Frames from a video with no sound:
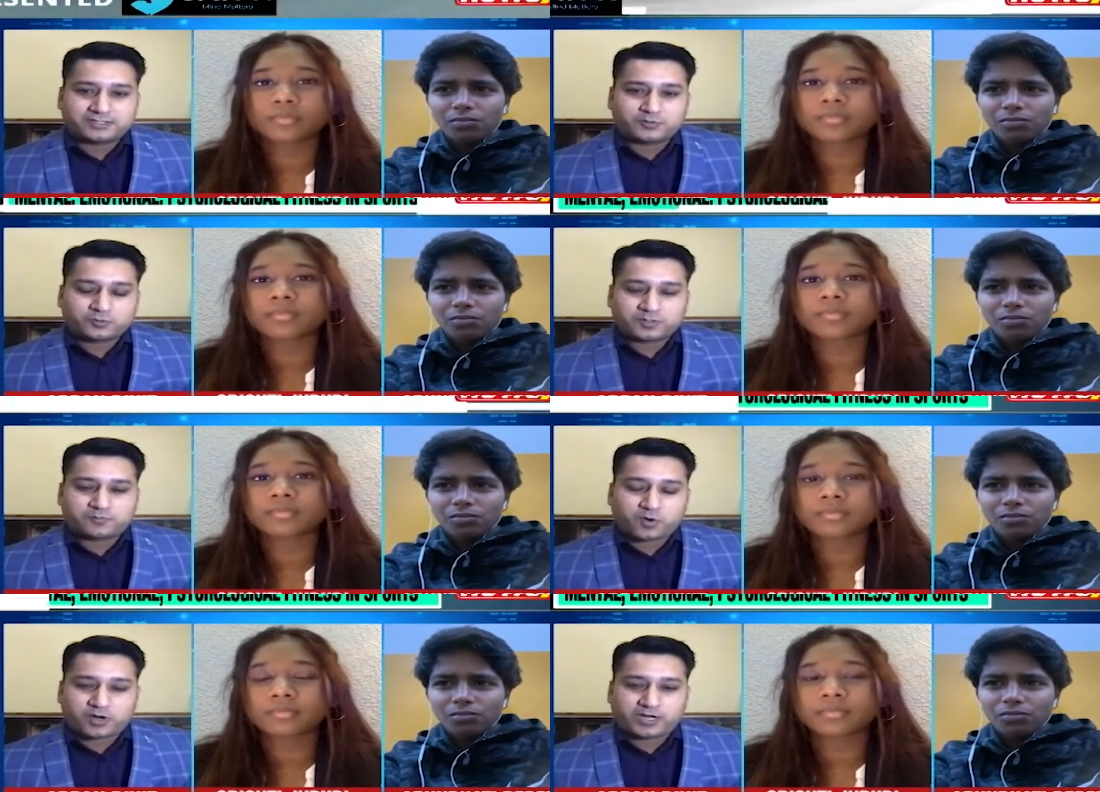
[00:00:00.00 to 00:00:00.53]

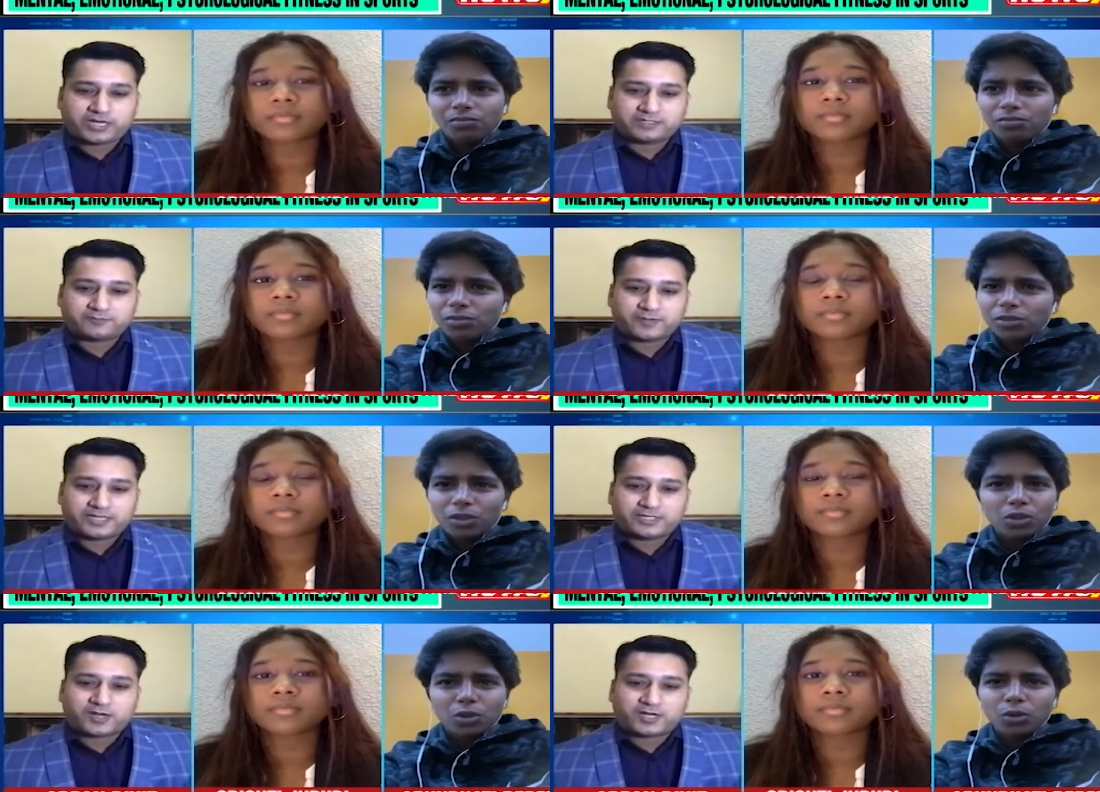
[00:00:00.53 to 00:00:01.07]
Speaker 1: to the point
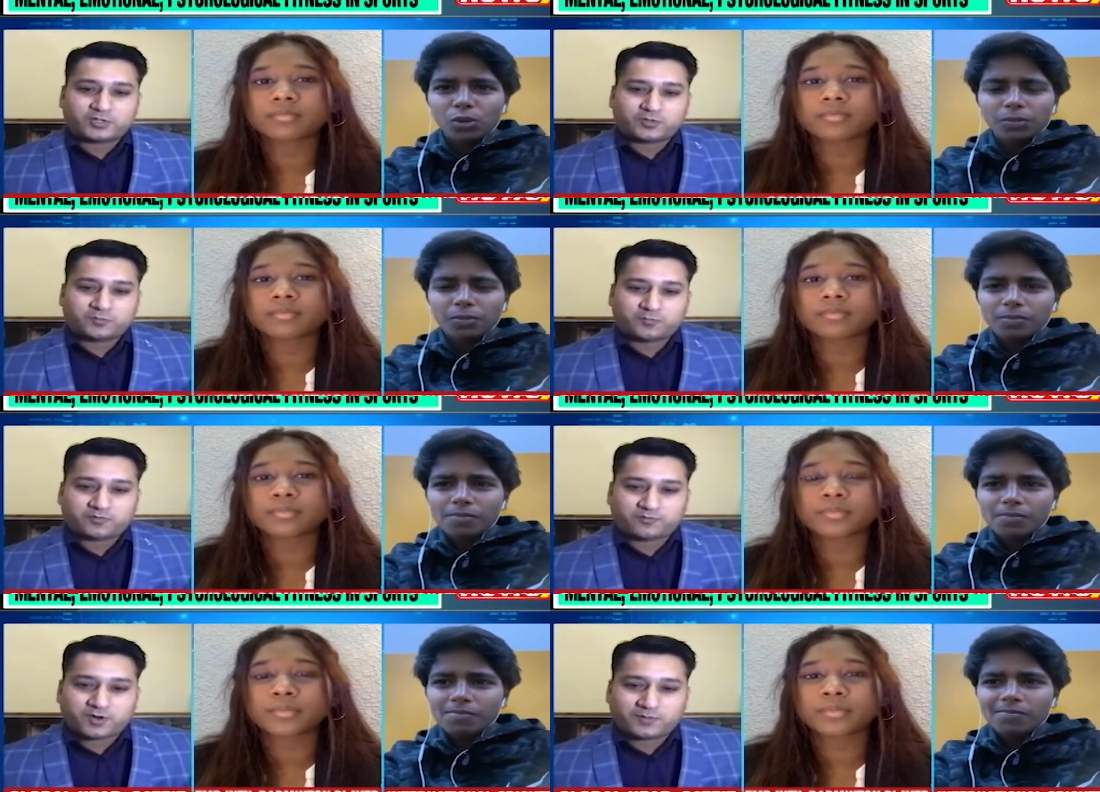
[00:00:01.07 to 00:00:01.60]
where you had to
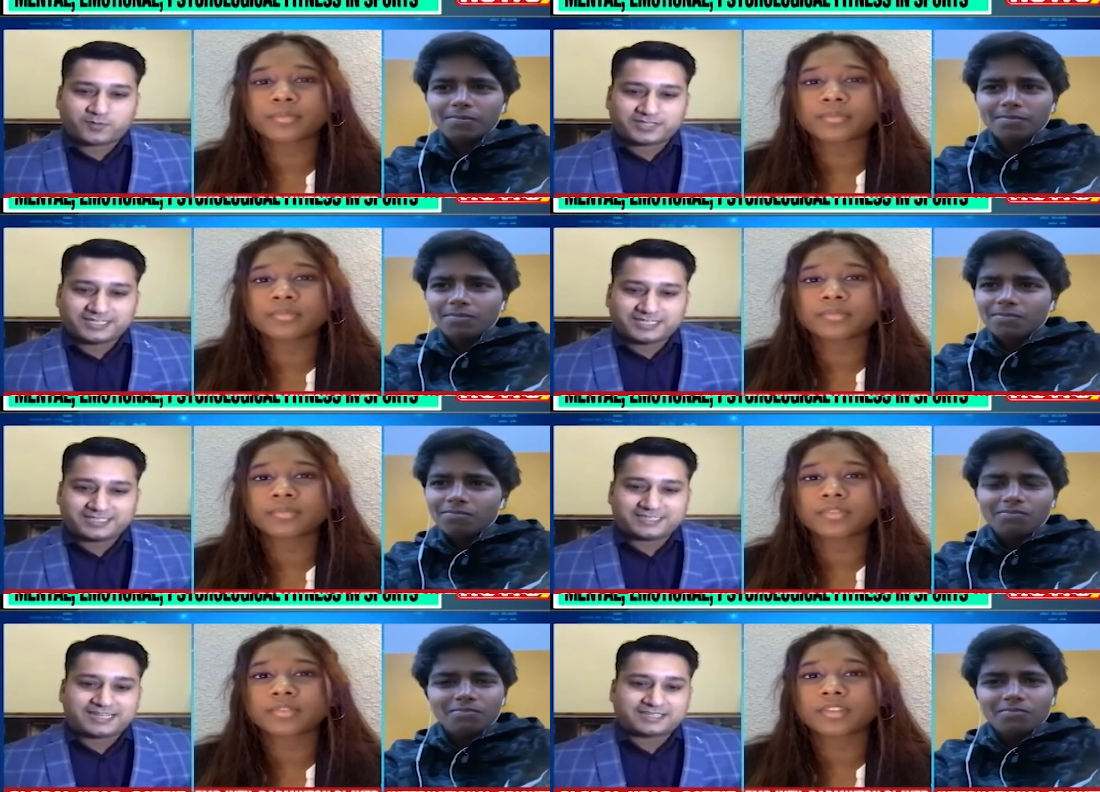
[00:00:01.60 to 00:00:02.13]
perform at
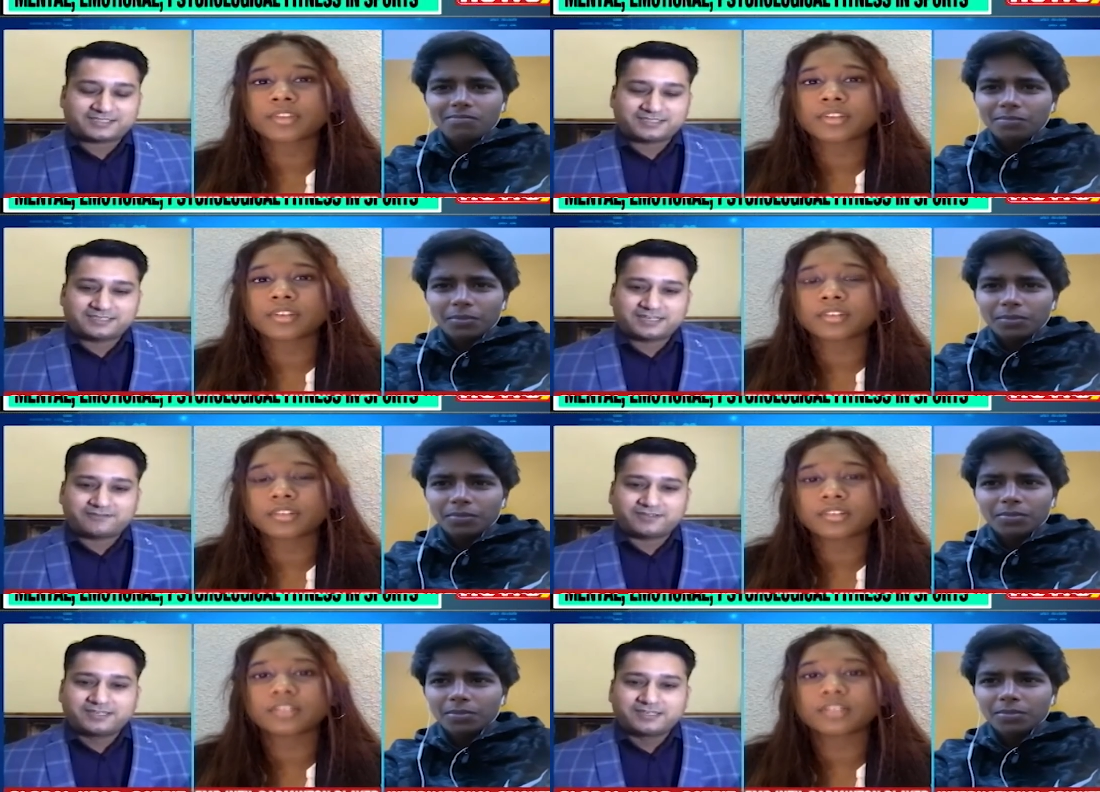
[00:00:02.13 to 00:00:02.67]
the international
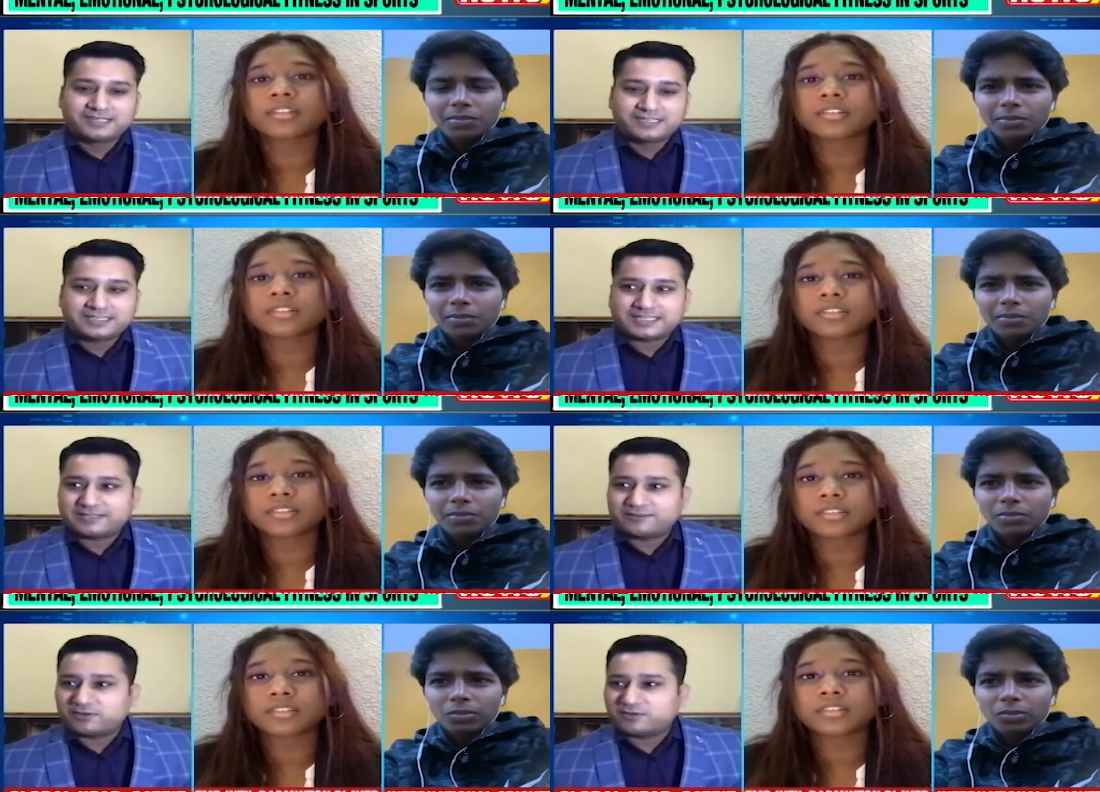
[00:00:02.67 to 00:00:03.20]
level,
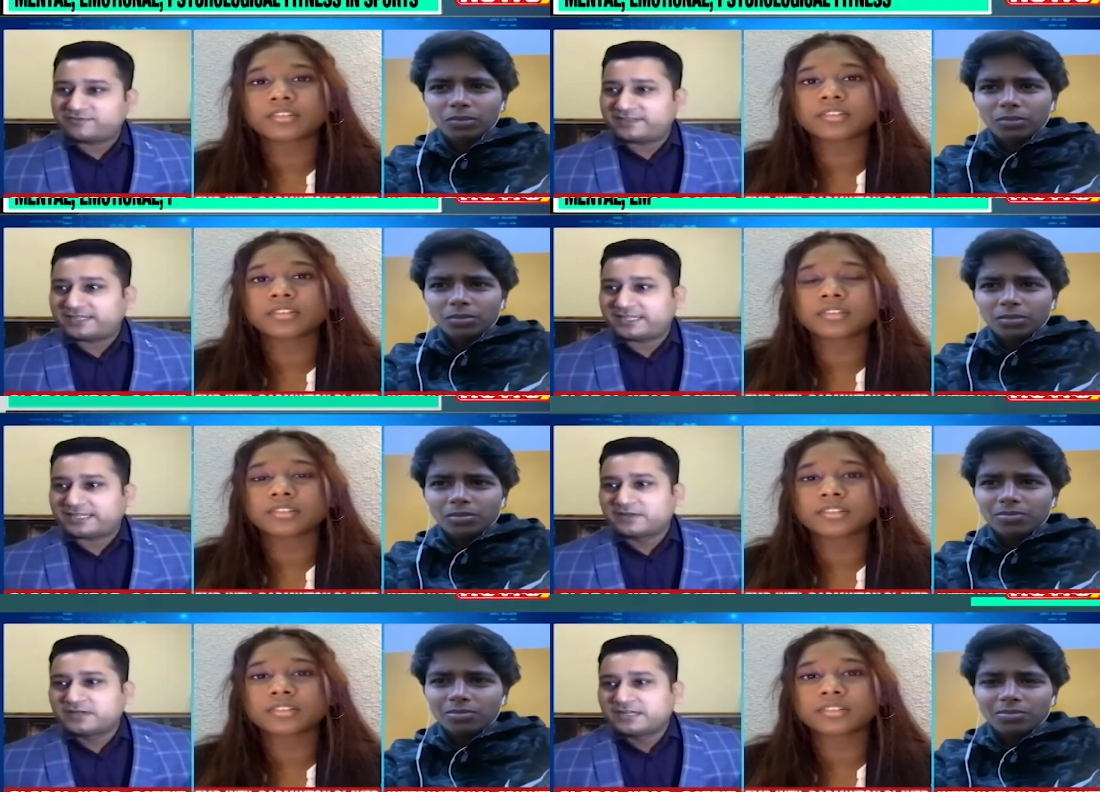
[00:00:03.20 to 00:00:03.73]
they were
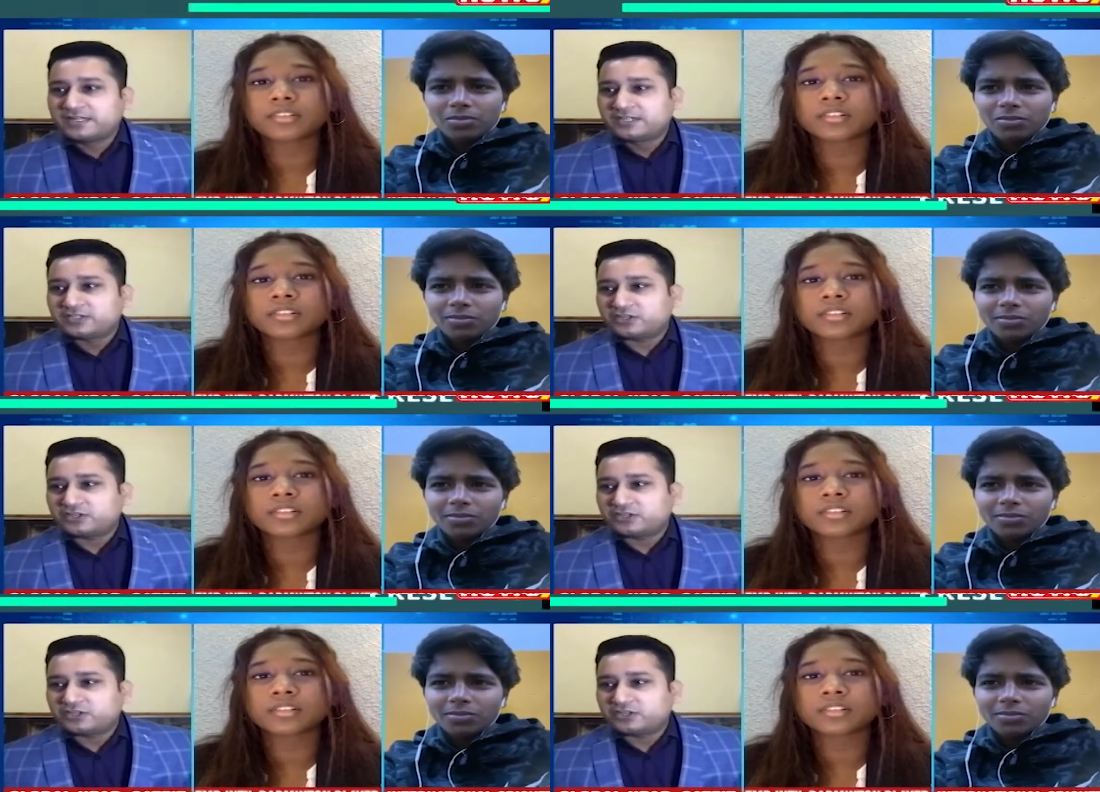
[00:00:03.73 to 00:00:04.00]
failing.